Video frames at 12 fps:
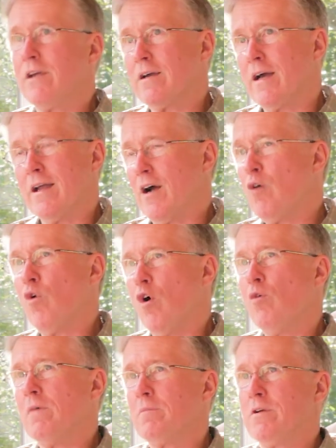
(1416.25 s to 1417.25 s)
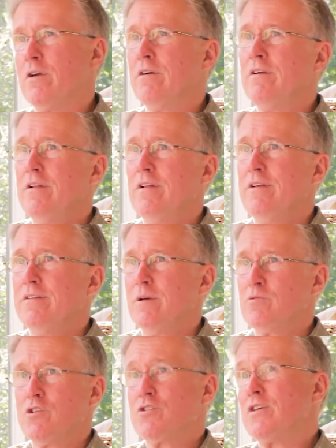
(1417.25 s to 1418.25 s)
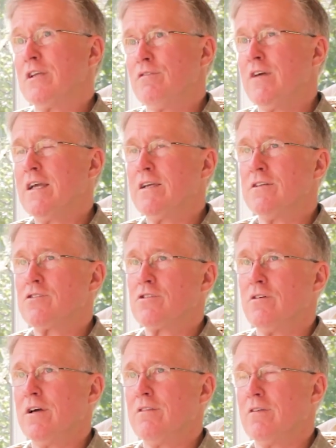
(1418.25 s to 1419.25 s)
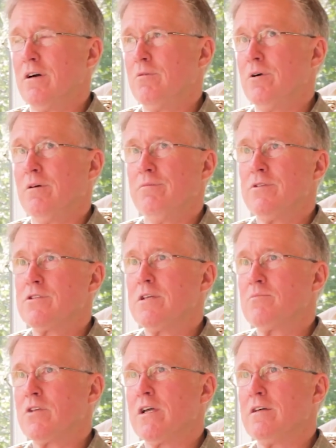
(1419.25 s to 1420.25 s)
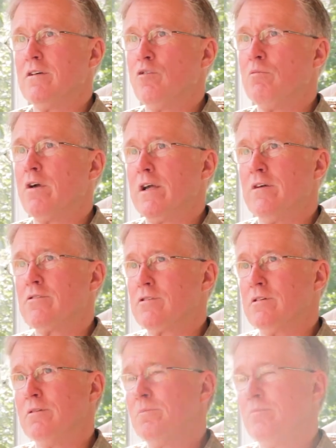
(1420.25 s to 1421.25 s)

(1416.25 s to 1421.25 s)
had a home up here that was just sitting vacant. So I thought, well, this seems like a no-brainer. So